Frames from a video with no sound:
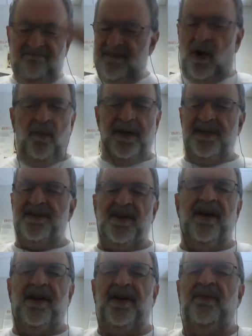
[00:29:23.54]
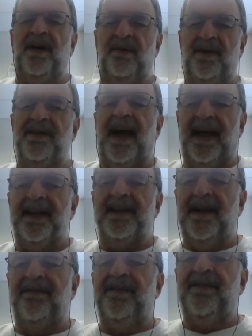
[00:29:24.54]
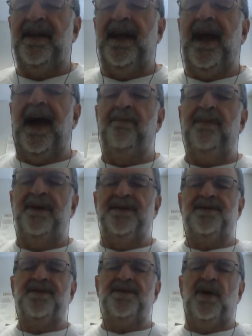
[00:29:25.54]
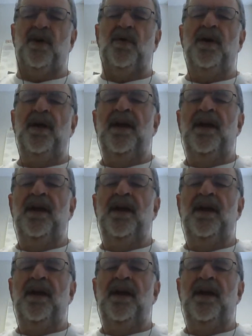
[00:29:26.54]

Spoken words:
nobody's arguing with that. It definitely happens. So